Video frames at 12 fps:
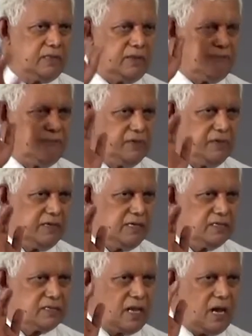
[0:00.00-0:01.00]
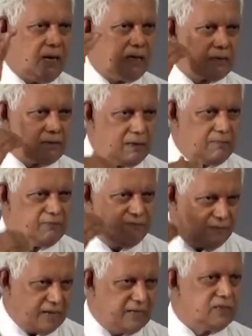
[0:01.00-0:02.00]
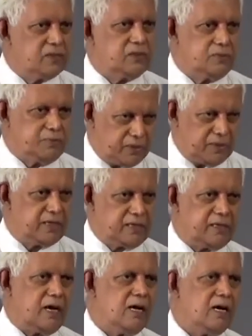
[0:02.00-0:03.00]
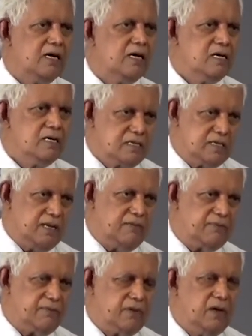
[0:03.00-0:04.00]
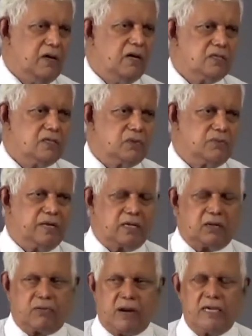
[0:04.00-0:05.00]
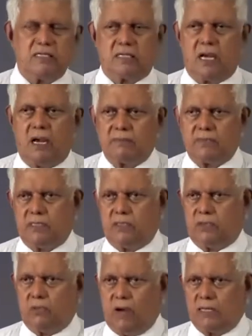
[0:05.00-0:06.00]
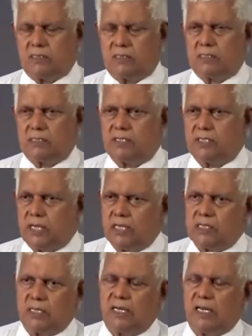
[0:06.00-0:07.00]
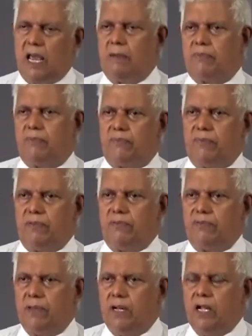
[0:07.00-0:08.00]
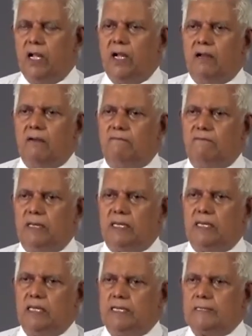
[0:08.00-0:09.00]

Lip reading: Fear is our fight to protect ourselves. So when Christ comes into us, the change that happens is we